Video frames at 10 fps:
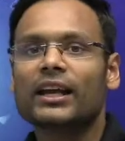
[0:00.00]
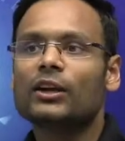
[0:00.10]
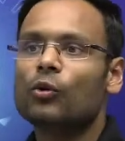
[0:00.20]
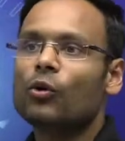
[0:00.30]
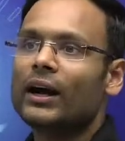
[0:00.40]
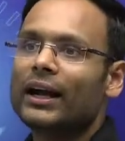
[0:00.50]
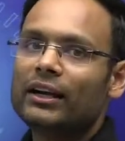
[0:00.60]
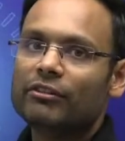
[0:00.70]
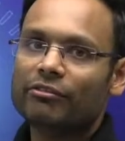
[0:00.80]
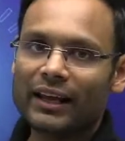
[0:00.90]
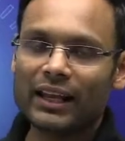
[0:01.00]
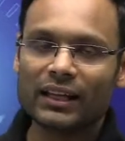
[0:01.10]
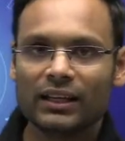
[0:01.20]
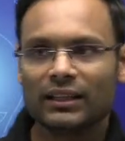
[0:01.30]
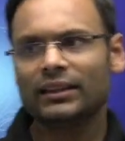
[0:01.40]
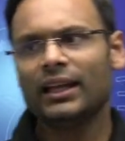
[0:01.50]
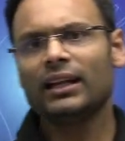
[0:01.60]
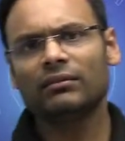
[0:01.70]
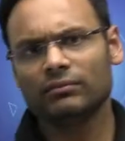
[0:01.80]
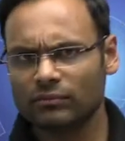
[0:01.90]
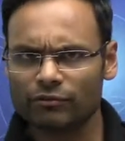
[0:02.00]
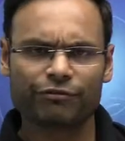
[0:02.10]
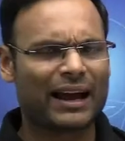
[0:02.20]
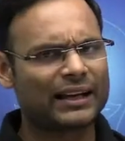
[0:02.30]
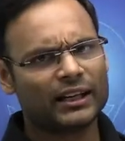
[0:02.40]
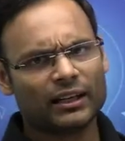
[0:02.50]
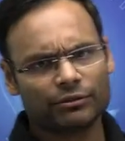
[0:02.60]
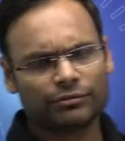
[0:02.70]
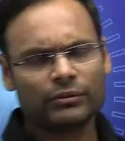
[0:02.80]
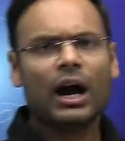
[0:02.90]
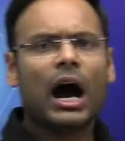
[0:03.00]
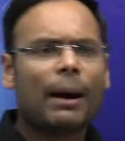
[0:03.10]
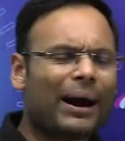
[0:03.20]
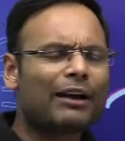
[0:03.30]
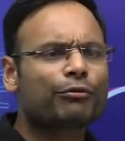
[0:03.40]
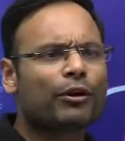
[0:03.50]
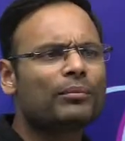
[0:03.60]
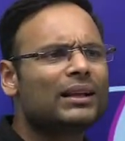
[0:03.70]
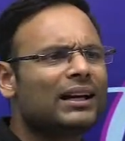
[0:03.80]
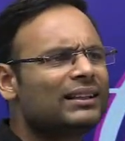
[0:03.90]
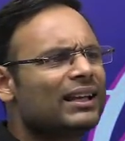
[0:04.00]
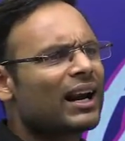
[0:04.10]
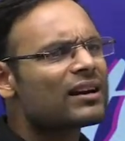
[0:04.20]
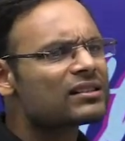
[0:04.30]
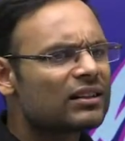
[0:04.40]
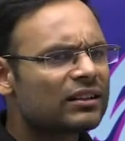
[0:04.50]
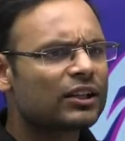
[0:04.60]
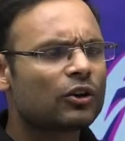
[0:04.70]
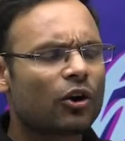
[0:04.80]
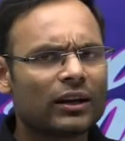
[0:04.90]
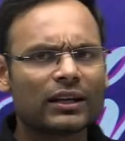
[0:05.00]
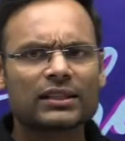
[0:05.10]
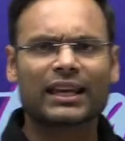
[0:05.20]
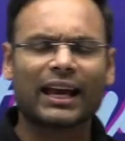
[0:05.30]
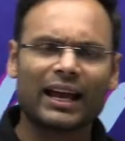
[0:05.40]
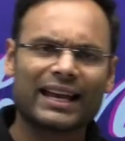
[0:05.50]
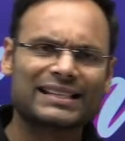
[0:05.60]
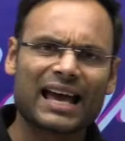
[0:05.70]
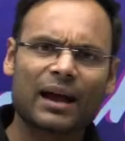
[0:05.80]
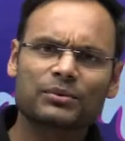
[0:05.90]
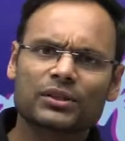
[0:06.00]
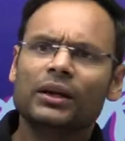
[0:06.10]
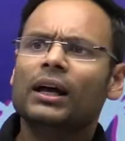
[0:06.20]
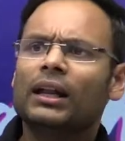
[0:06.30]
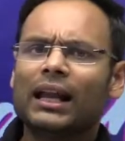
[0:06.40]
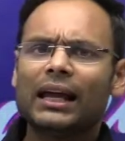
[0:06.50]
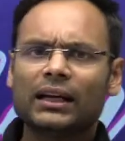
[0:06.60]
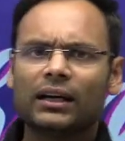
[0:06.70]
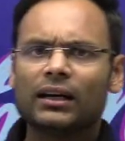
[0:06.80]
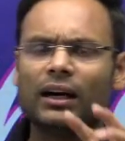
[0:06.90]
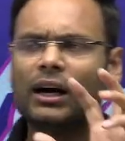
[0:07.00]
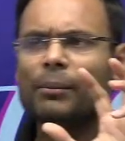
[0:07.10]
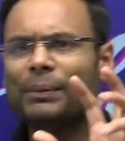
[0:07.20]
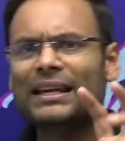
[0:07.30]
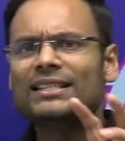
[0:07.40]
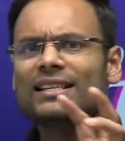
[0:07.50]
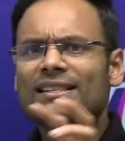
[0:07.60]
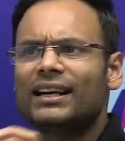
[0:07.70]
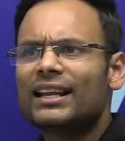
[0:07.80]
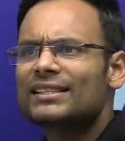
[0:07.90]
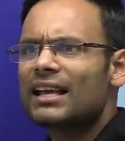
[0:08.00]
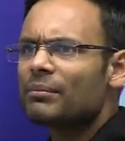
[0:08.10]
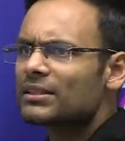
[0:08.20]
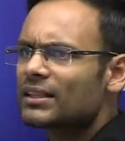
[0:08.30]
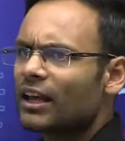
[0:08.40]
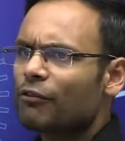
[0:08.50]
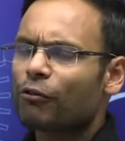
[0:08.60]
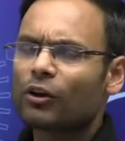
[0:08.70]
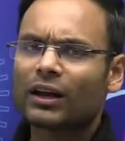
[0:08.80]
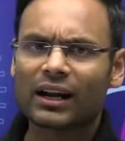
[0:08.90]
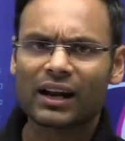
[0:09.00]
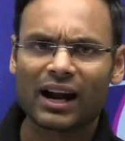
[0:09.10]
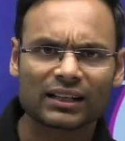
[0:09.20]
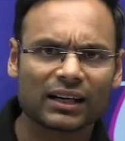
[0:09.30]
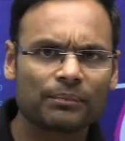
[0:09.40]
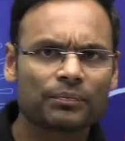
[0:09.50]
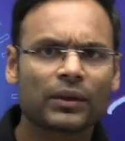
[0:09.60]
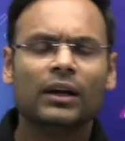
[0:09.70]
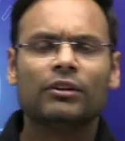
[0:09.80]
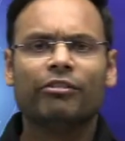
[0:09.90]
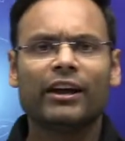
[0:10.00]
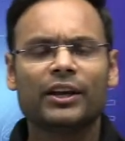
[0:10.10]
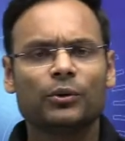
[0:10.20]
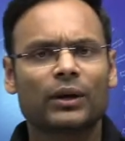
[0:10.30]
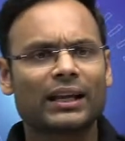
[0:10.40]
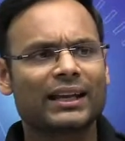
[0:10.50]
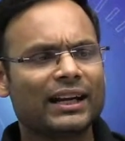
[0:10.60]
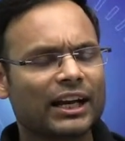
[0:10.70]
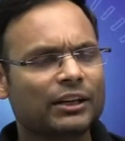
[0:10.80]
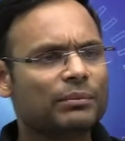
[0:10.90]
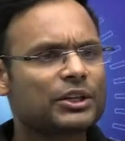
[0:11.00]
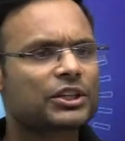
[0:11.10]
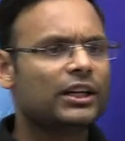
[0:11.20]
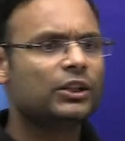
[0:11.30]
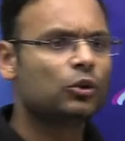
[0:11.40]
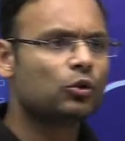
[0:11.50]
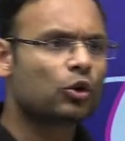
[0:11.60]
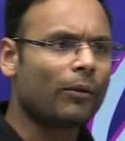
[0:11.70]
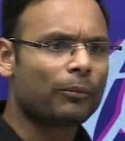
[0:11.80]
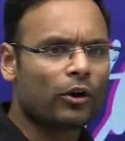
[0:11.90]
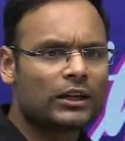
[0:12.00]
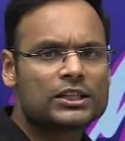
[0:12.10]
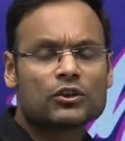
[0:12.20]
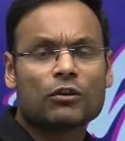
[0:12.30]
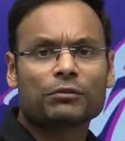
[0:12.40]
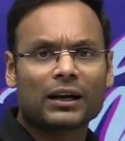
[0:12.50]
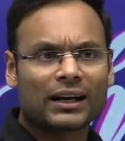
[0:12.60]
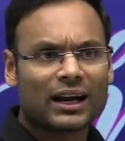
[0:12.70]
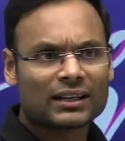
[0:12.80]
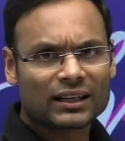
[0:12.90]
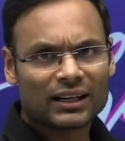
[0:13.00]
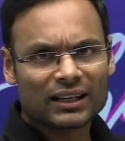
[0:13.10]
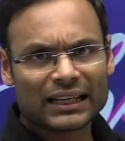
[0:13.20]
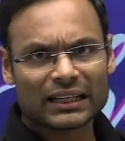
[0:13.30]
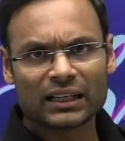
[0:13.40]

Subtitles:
can go ahead well, then fine enough. Apart from that, there are certain college exams like PG set exam is there for Karnataka. Where you can get admission into top colleges of Karnataka like